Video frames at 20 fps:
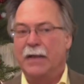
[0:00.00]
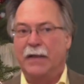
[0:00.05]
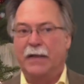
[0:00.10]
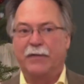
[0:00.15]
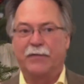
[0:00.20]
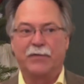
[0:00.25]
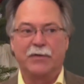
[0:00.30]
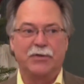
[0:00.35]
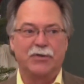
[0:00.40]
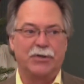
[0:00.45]

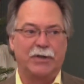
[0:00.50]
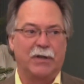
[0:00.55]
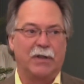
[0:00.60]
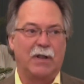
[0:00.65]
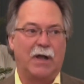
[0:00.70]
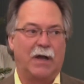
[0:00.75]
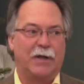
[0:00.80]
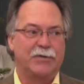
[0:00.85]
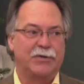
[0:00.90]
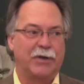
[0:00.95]
is the
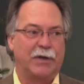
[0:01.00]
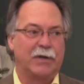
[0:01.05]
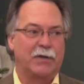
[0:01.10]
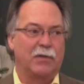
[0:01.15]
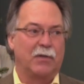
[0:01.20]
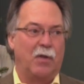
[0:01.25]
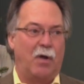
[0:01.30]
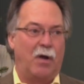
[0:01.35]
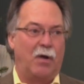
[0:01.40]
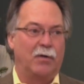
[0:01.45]
geologic
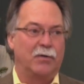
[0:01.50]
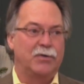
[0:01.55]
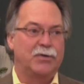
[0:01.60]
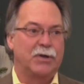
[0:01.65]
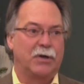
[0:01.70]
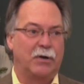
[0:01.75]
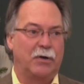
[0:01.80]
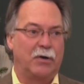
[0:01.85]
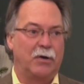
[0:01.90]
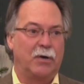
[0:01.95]

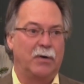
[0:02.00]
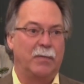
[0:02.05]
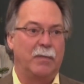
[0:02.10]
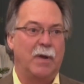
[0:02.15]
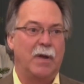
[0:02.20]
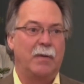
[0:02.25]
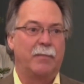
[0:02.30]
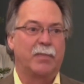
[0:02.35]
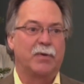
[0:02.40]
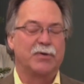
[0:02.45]
long-term
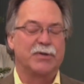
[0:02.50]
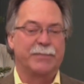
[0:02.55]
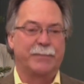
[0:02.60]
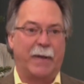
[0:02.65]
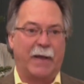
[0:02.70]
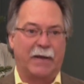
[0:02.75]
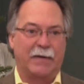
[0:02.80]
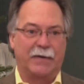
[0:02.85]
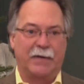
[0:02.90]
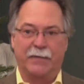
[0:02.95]

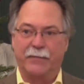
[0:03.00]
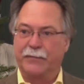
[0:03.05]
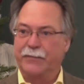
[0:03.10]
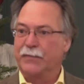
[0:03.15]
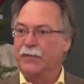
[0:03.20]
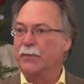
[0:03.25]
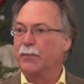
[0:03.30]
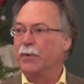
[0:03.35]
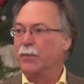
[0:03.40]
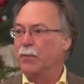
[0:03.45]
perspective
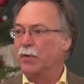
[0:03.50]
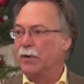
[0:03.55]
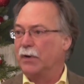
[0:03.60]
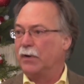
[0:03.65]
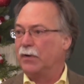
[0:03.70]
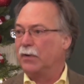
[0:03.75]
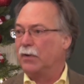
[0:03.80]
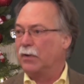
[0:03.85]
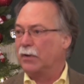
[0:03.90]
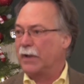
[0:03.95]
that we
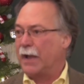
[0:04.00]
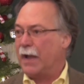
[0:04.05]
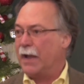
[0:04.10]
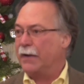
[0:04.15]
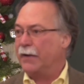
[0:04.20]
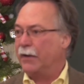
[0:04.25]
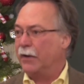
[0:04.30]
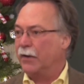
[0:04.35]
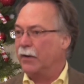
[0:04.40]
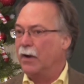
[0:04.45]
will look at
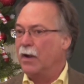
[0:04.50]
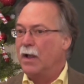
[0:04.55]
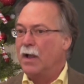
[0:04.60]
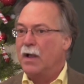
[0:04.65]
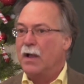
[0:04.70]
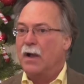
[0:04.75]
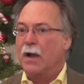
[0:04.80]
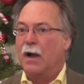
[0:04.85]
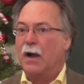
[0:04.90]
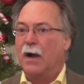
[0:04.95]
here.
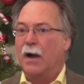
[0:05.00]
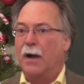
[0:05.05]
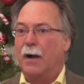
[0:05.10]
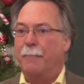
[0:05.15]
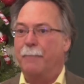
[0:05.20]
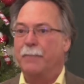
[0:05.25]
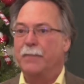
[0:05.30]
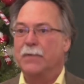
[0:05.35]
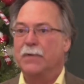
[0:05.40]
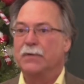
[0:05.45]

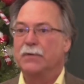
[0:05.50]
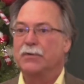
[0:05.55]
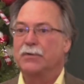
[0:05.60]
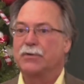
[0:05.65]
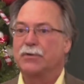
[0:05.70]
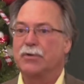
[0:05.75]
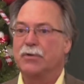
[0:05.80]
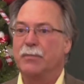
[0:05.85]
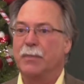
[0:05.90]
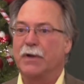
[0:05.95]

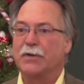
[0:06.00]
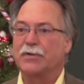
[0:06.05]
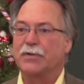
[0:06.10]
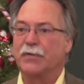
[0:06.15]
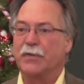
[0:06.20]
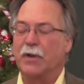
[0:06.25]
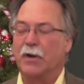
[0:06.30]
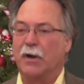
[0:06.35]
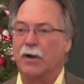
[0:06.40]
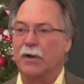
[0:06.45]
Too much of
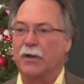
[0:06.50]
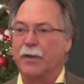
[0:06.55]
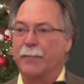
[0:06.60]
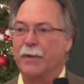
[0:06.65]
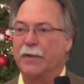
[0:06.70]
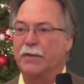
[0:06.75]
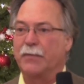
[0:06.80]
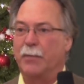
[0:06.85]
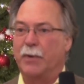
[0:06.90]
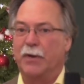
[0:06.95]
the
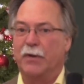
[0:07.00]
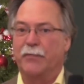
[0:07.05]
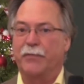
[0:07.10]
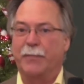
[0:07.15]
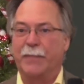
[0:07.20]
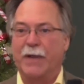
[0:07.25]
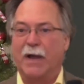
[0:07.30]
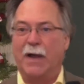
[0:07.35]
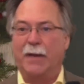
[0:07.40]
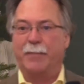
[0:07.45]
argument that we hear
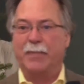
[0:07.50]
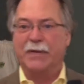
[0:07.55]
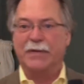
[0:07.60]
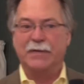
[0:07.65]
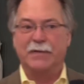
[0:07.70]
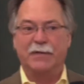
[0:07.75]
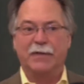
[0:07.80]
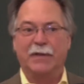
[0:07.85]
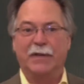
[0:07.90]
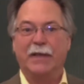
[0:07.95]
from the
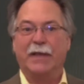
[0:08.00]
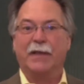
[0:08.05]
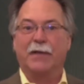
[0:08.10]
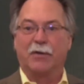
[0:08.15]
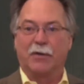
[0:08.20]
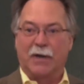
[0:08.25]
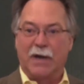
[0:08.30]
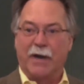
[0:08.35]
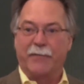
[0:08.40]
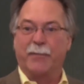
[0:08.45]

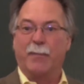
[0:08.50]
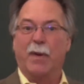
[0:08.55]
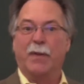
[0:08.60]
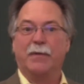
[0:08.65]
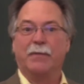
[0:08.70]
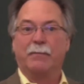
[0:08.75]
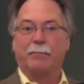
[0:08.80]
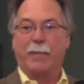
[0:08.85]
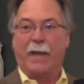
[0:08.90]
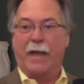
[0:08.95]
Intergovernment
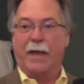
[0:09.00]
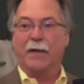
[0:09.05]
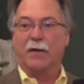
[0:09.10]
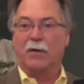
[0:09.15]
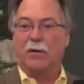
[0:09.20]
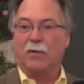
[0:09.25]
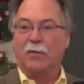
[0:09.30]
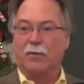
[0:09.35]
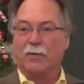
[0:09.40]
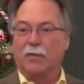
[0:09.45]

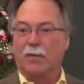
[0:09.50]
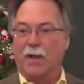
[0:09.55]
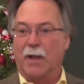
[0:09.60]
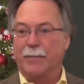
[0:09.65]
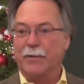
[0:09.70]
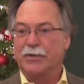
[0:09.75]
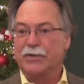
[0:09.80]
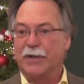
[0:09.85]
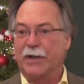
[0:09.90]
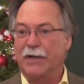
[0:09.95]
Panel on
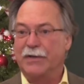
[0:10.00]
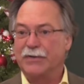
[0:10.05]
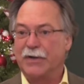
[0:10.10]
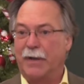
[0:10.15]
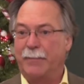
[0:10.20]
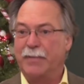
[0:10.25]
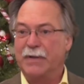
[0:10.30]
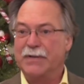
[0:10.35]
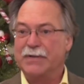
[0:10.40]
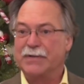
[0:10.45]
Climate Change,
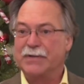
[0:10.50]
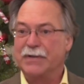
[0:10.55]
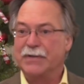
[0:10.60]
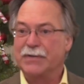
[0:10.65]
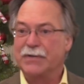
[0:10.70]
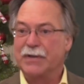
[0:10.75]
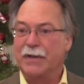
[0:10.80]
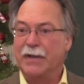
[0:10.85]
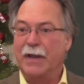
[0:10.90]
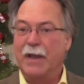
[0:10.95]

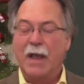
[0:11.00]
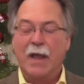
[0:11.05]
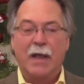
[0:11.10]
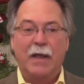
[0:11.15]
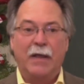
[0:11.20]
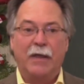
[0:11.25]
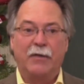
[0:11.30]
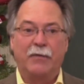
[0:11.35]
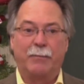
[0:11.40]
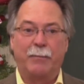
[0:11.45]
IPCC,
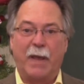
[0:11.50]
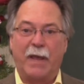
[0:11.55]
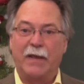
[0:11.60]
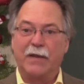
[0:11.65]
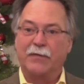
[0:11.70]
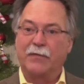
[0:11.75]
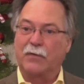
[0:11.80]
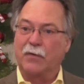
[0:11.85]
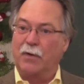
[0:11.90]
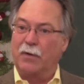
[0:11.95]
is
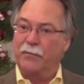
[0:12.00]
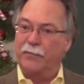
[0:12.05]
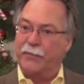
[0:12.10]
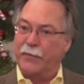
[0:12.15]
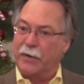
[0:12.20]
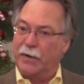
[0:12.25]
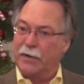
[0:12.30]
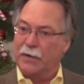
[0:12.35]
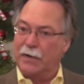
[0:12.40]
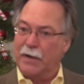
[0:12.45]
based on
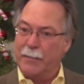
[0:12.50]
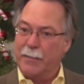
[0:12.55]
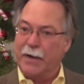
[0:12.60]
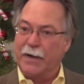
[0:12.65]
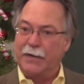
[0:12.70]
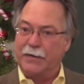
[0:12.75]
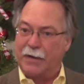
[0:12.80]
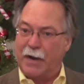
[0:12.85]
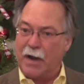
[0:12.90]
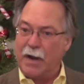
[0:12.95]
very
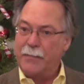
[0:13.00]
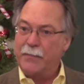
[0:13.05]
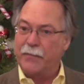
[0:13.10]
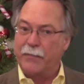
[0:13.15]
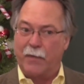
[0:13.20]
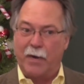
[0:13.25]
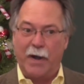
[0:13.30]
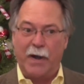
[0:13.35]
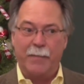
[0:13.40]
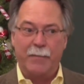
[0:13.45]
limited time
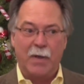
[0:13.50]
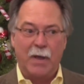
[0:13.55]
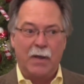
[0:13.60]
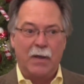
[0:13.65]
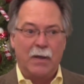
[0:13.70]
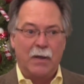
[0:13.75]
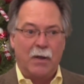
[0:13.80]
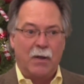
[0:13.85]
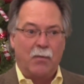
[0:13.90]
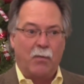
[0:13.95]
frame,
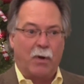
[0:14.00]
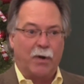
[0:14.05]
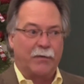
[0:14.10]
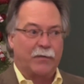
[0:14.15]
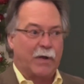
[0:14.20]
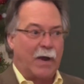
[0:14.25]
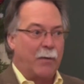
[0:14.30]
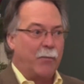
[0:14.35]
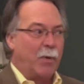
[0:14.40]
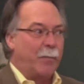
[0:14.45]
whereas
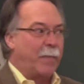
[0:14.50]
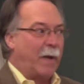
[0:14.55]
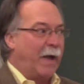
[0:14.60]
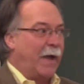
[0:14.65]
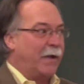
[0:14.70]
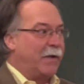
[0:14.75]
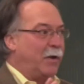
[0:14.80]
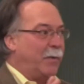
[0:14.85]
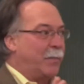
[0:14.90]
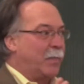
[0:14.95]
I went
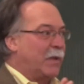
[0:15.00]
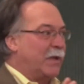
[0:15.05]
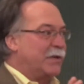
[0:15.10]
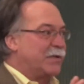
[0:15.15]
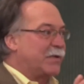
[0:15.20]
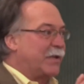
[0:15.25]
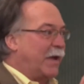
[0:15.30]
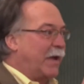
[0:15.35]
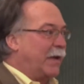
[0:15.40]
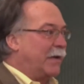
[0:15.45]
back and you
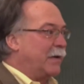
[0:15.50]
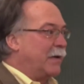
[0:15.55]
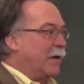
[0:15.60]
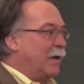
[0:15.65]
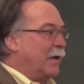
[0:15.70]
place that,